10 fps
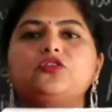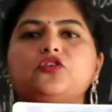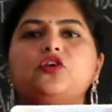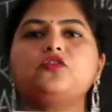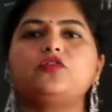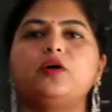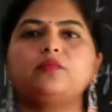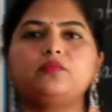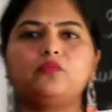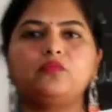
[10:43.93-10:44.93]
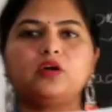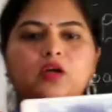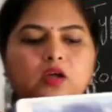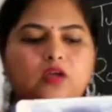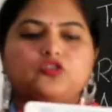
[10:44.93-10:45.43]
you all from,
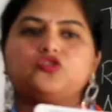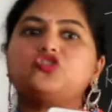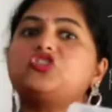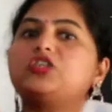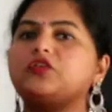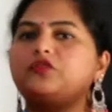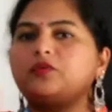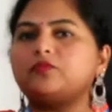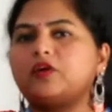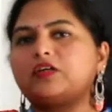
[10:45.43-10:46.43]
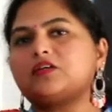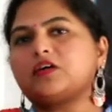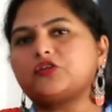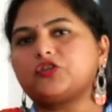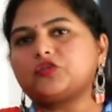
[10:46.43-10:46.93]
usually from one
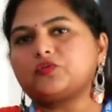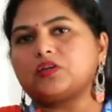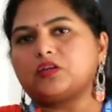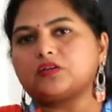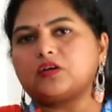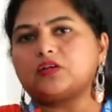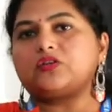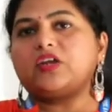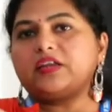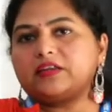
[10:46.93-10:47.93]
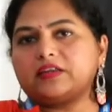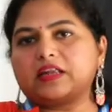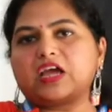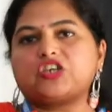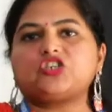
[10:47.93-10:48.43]
country to another country.
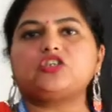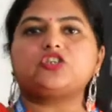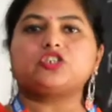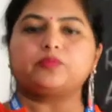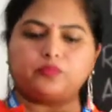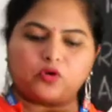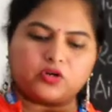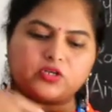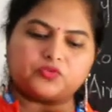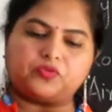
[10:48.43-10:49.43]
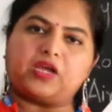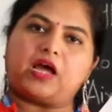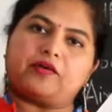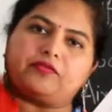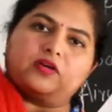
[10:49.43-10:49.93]
International ship borders we
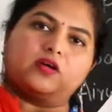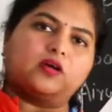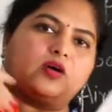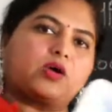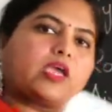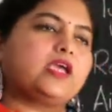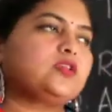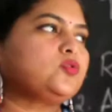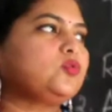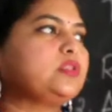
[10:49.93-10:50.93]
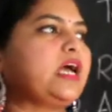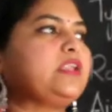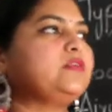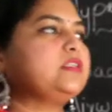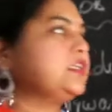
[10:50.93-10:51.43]
have. Okay, so that
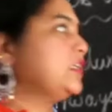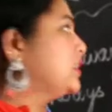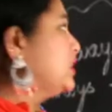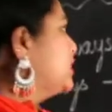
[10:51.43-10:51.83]
will take